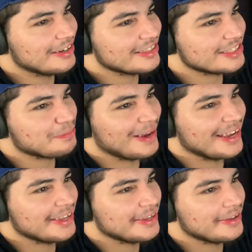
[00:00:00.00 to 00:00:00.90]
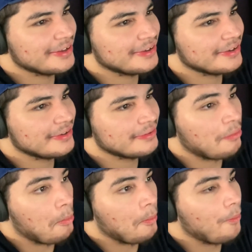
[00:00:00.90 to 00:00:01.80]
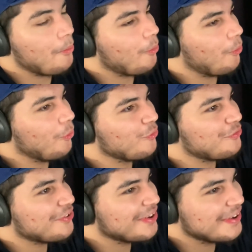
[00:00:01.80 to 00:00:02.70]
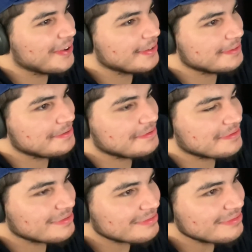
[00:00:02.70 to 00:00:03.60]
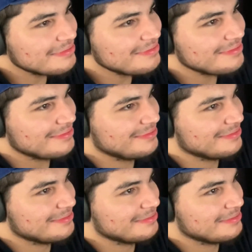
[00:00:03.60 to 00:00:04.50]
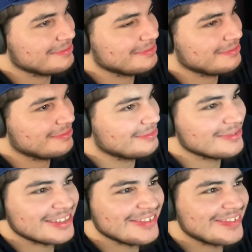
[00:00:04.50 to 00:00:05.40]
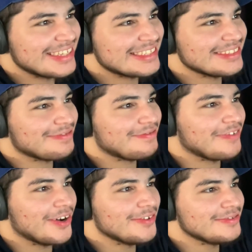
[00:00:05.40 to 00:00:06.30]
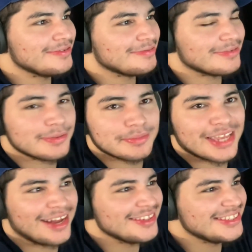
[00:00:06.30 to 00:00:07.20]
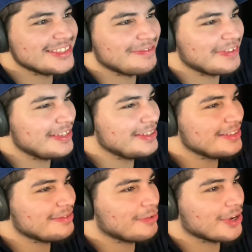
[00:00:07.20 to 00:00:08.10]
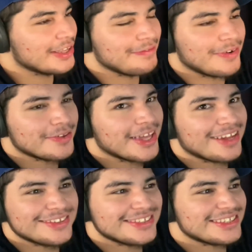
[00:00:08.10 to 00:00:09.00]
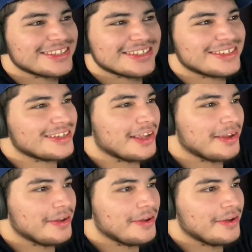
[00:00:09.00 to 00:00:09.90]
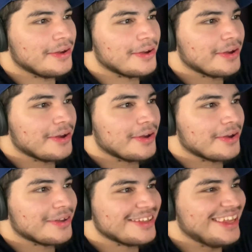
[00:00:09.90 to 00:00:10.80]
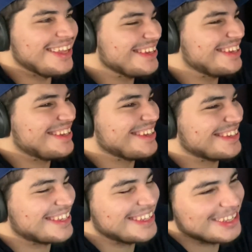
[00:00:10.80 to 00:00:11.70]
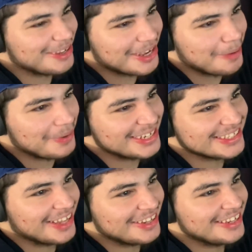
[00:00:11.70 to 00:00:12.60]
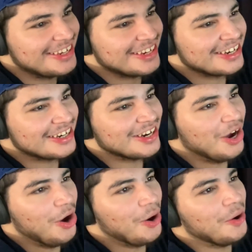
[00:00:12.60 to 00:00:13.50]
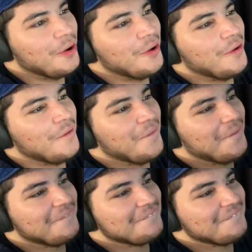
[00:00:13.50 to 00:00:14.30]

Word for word: Spy. Oh no. Oof. Peace. Wait, phone counts? Being running phone counts? This is que capitalizar. Doing a bit of trolling.